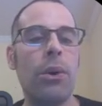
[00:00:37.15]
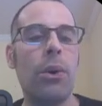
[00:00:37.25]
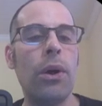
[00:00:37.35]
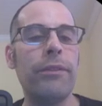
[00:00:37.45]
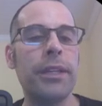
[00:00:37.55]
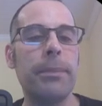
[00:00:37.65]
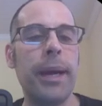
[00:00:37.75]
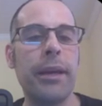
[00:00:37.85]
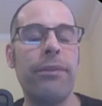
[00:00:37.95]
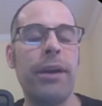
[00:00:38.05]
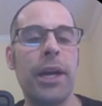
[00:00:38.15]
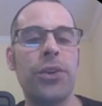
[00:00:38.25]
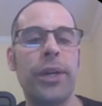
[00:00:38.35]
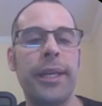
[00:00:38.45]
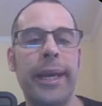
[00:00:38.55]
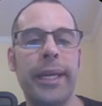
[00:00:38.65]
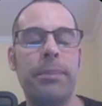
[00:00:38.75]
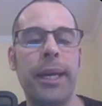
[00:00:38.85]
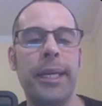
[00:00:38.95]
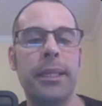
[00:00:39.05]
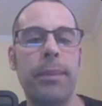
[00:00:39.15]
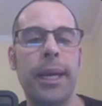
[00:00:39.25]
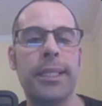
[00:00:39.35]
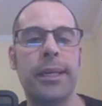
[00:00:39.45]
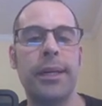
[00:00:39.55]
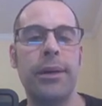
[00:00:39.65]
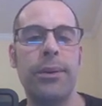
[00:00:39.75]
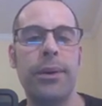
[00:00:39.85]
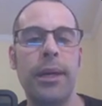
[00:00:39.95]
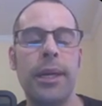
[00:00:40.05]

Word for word: All of its manufacturing takes place in Mexico.